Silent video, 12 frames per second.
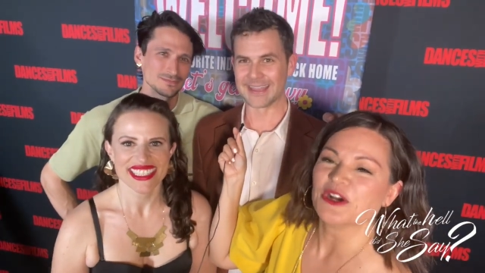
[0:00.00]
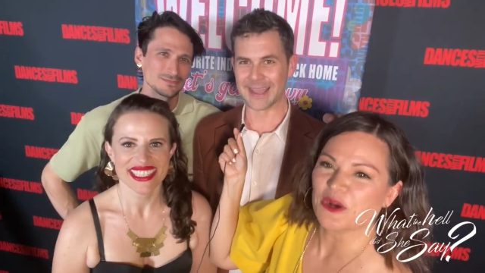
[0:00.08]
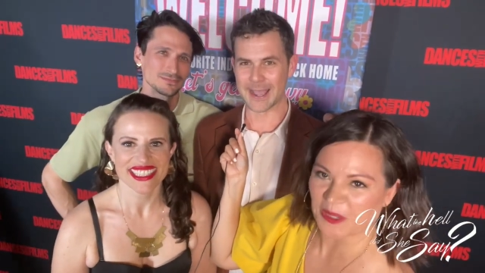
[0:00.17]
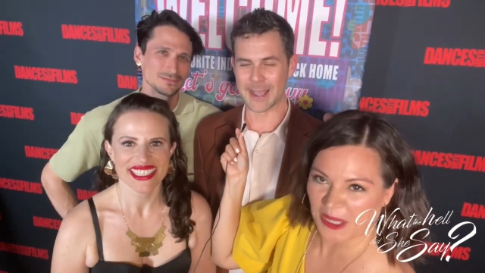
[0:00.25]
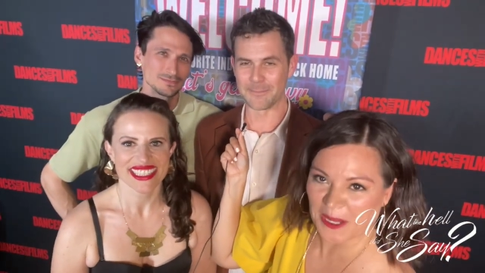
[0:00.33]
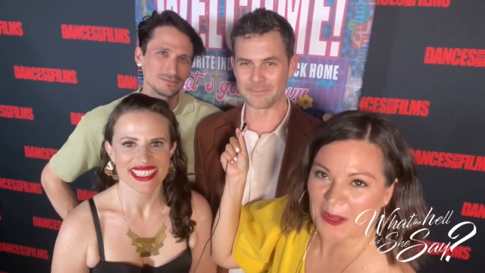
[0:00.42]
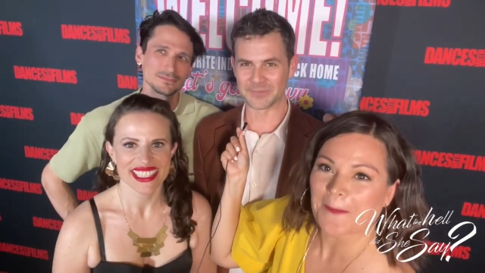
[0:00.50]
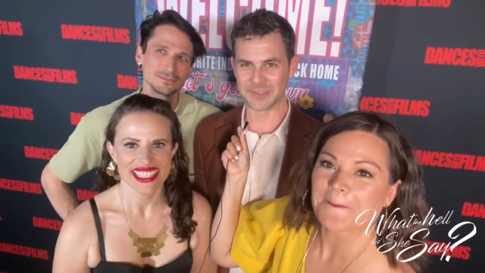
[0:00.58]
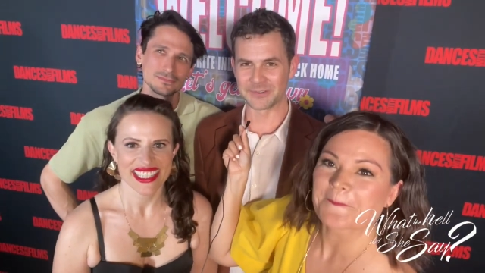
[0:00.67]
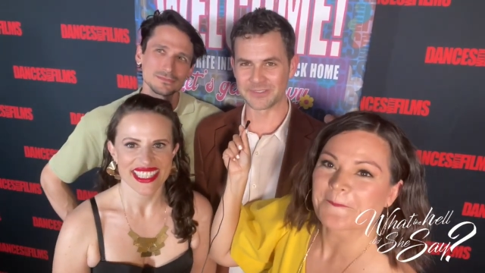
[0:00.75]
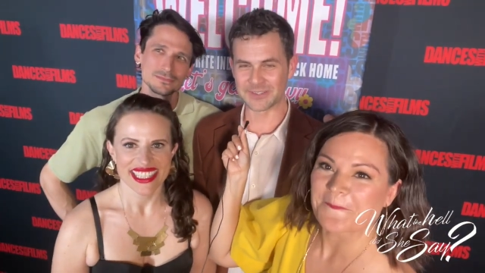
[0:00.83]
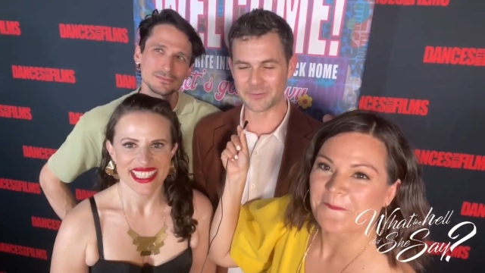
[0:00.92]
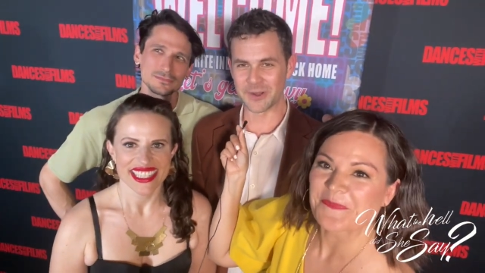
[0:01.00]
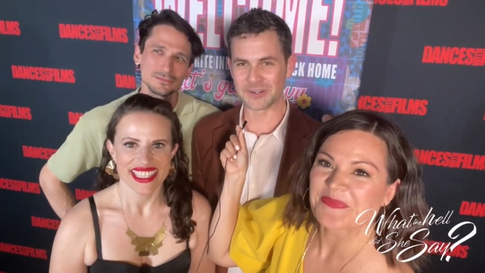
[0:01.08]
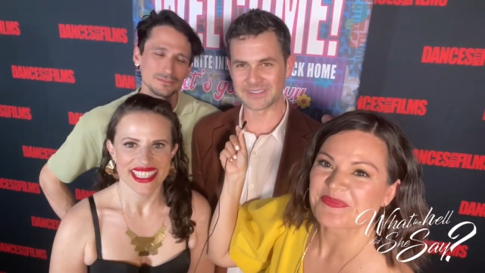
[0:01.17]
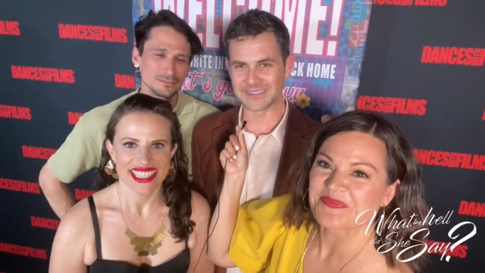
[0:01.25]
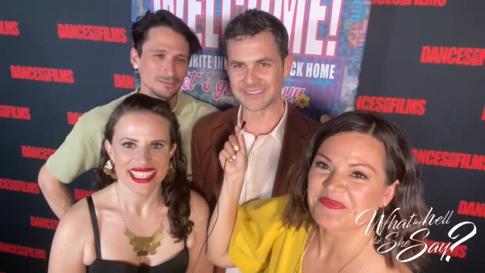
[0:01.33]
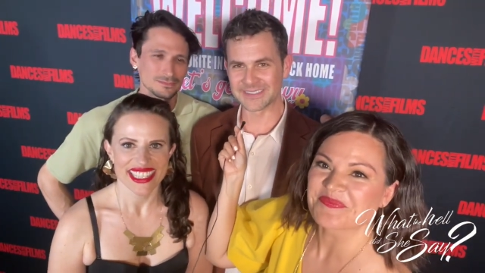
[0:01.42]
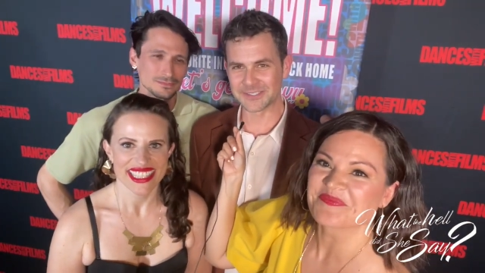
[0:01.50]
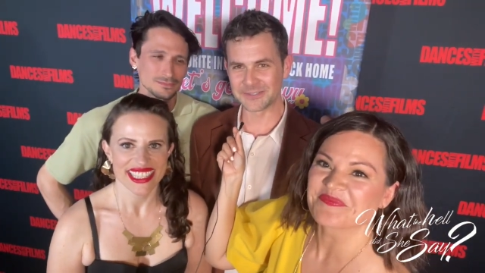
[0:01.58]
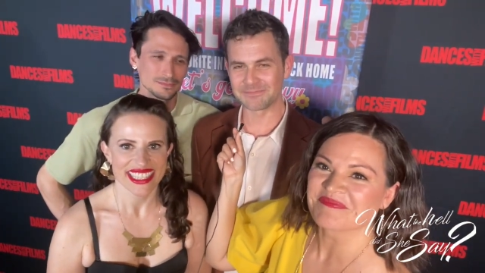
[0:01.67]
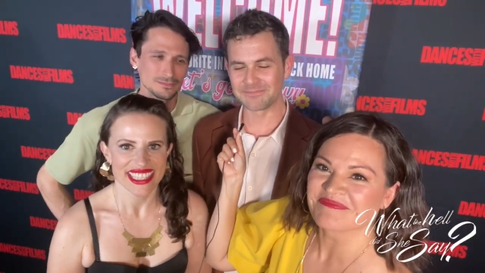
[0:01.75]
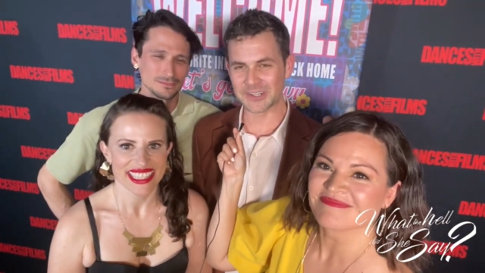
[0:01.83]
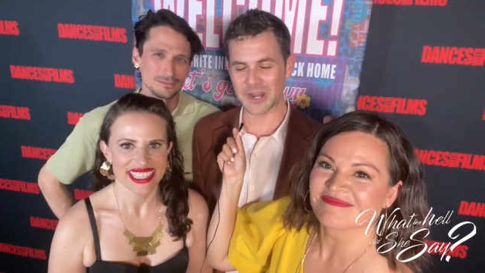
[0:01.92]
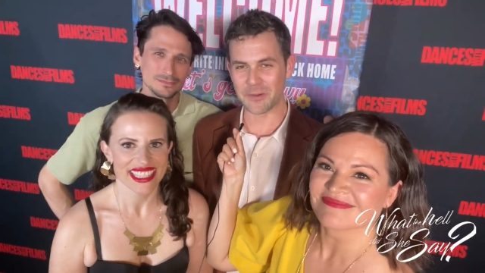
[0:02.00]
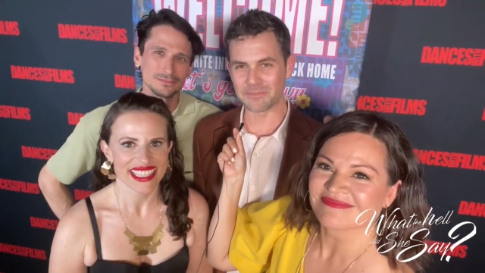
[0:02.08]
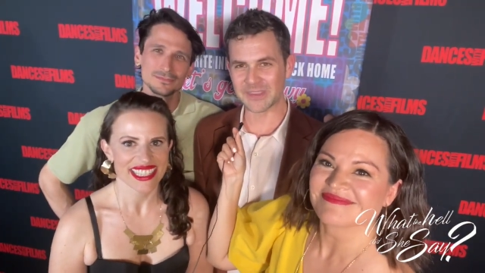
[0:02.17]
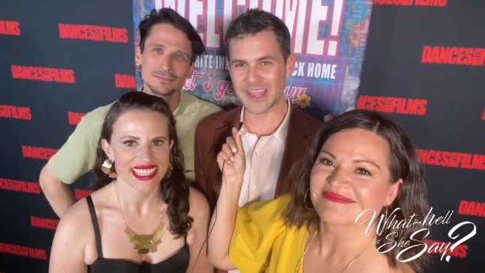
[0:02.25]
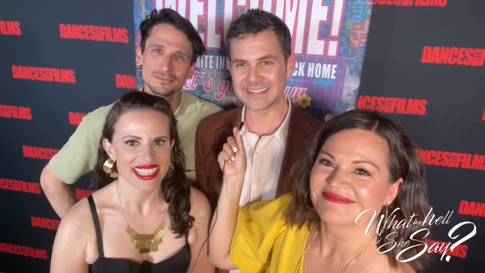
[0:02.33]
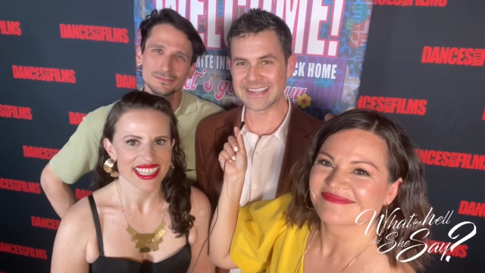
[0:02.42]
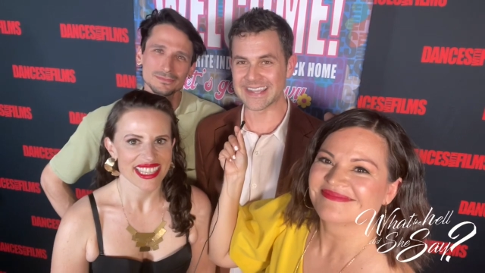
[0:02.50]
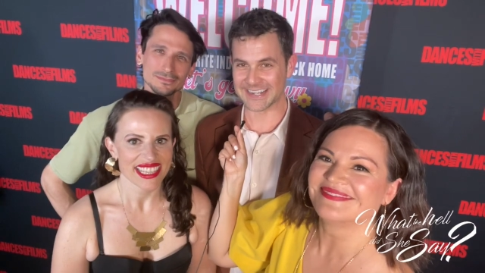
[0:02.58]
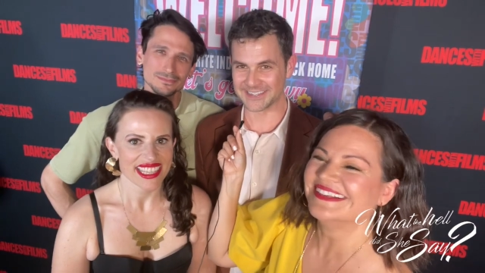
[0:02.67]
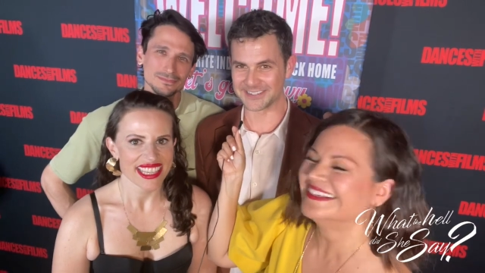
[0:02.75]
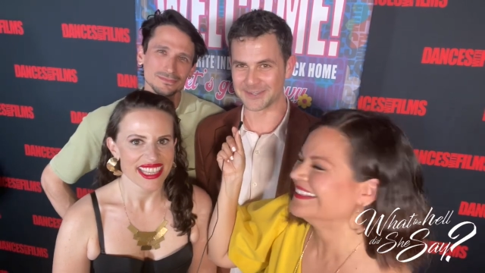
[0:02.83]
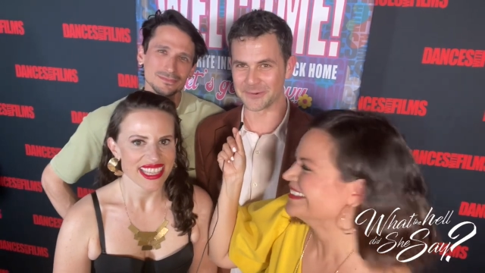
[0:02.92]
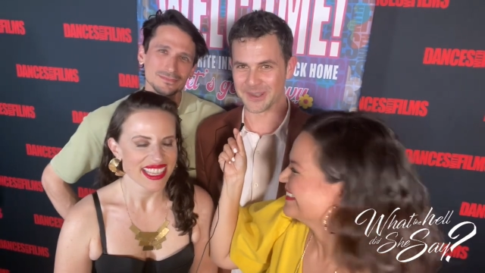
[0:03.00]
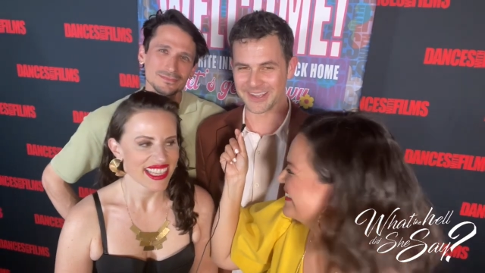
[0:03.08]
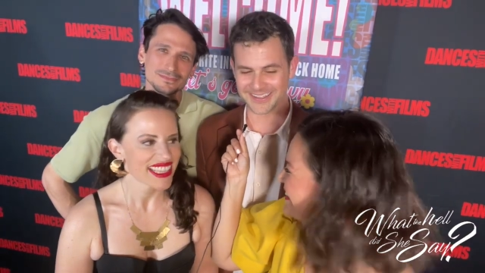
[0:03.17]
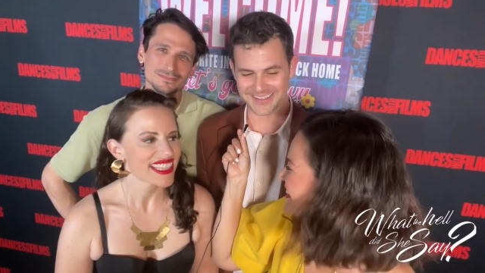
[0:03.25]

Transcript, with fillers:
Speaker 1: um, who's the one who's, you know, not taking it so well.